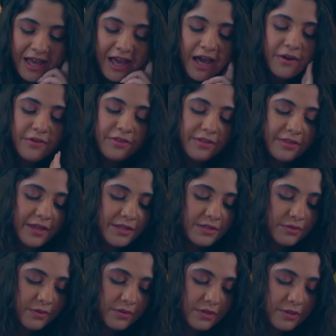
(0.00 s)
I don't think that
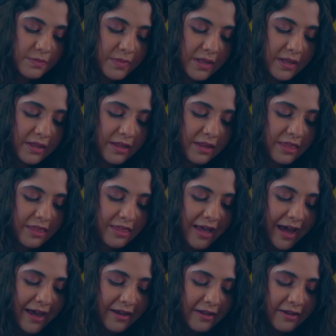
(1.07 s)
it's going to be
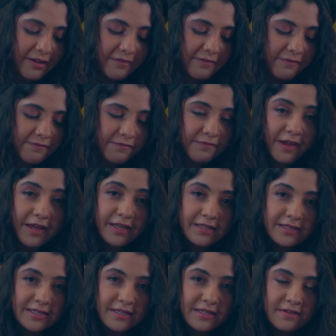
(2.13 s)
that
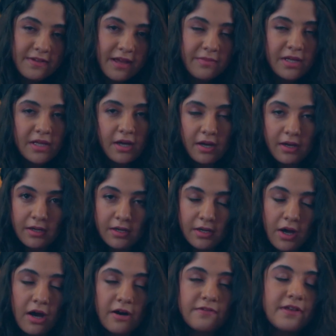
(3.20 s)
effective. I mean,
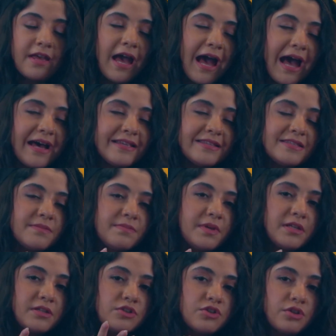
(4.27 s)
coffee has
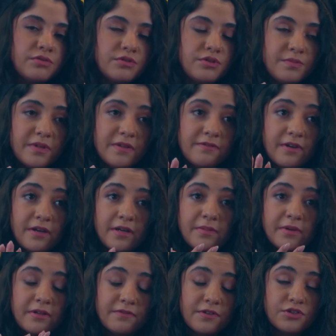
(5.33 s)
been shown to be very
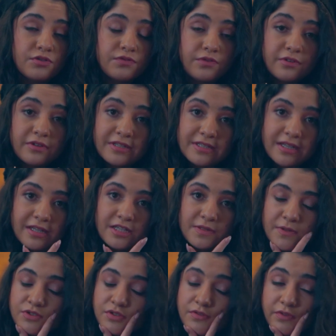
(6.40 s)
beneficial for the skin,
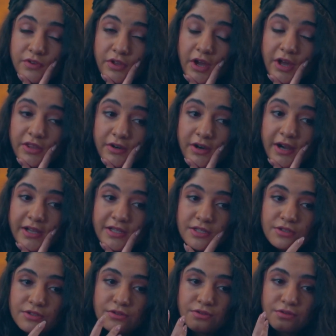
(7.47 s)
especially for the under
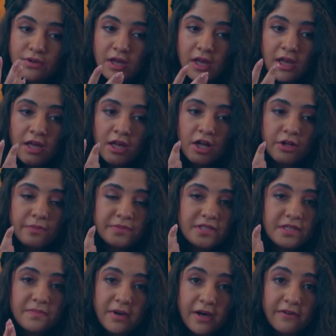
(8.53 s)
eyes, to help
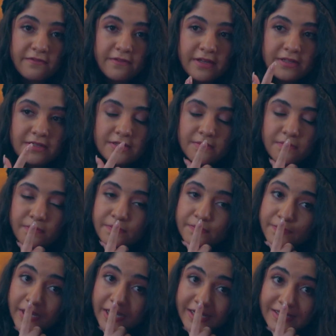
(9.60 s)
depuff it.
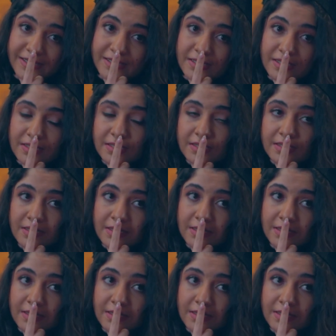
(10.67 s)
But